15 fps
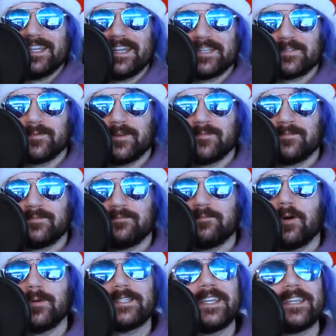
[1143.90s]
the next one.
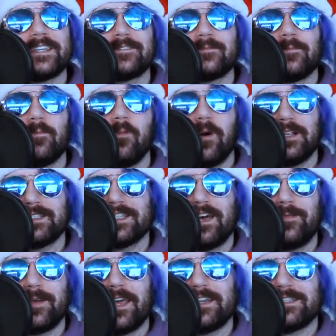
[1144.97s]
Where we take it, one
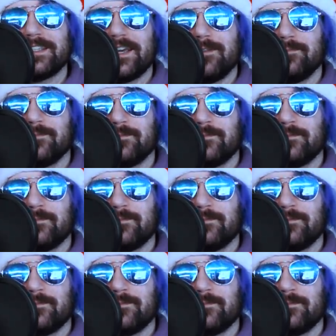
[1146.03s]
topic at a time.